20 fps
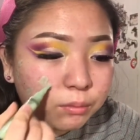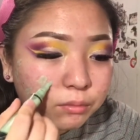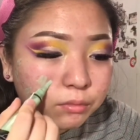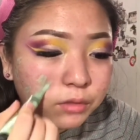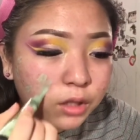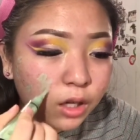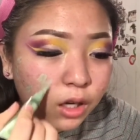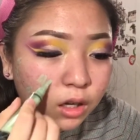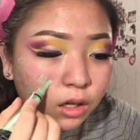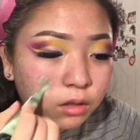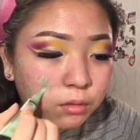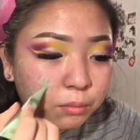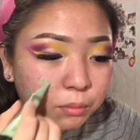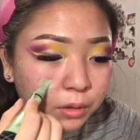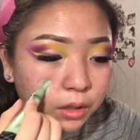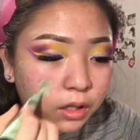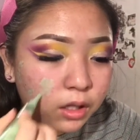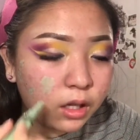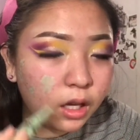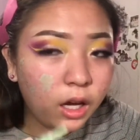young,
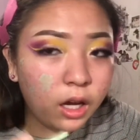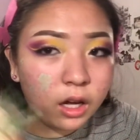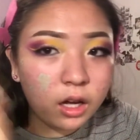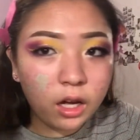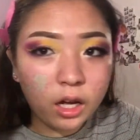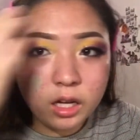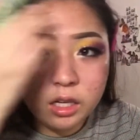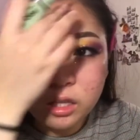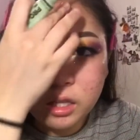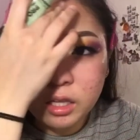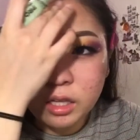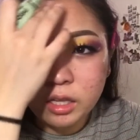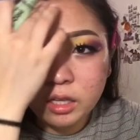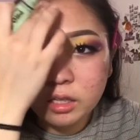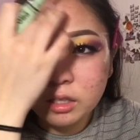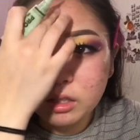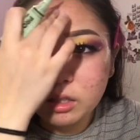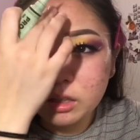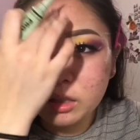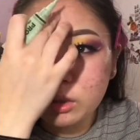but I had like
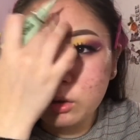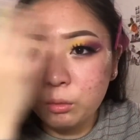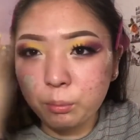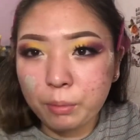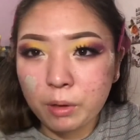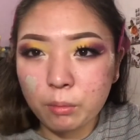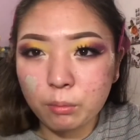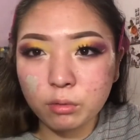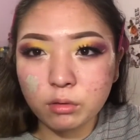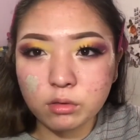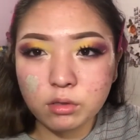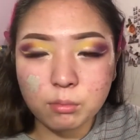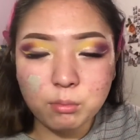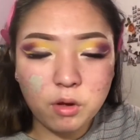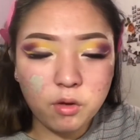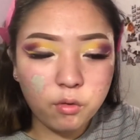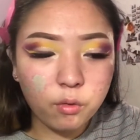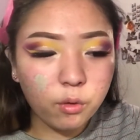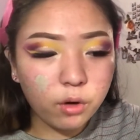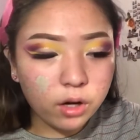little pimples on
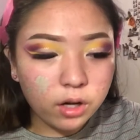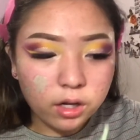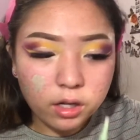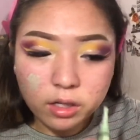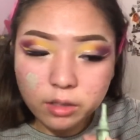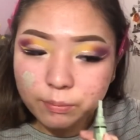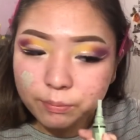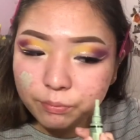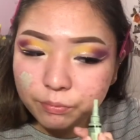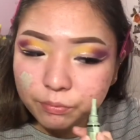my forehead.